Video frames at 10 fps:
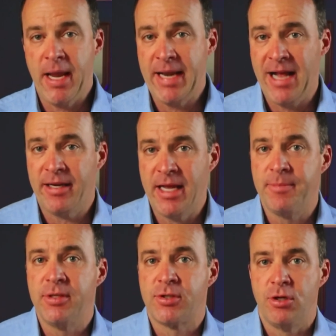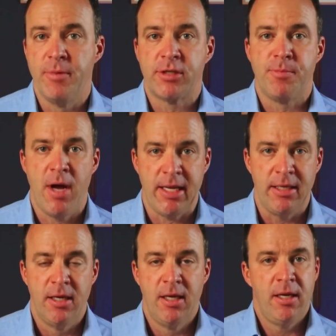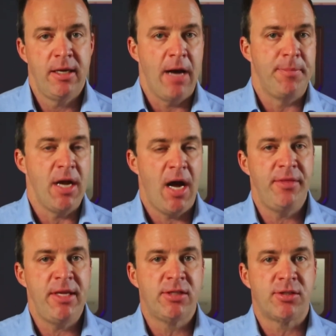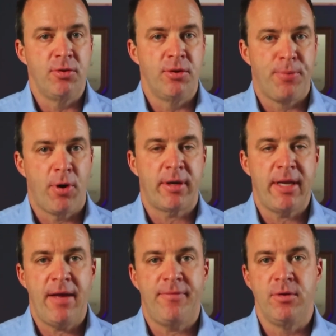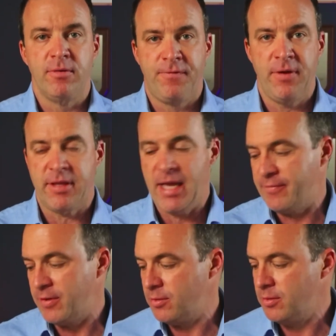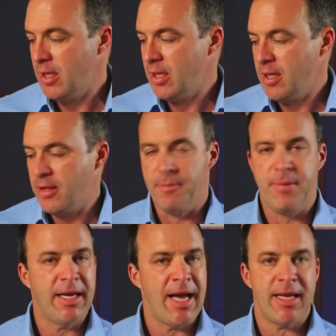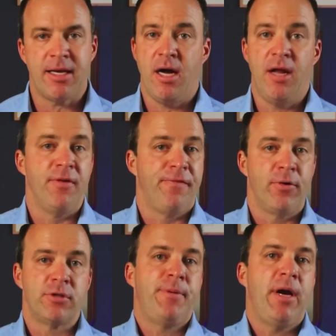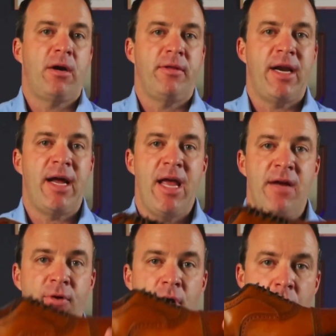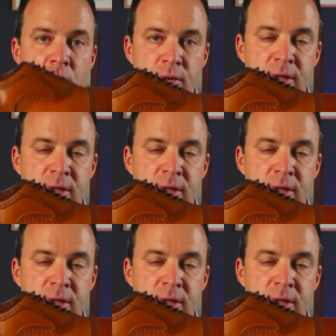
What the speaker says: Allen Edmonds too much money. Now, beyond these two, the Park Avenue and Fifth Avenue, the big icon, the first pair that I ever owned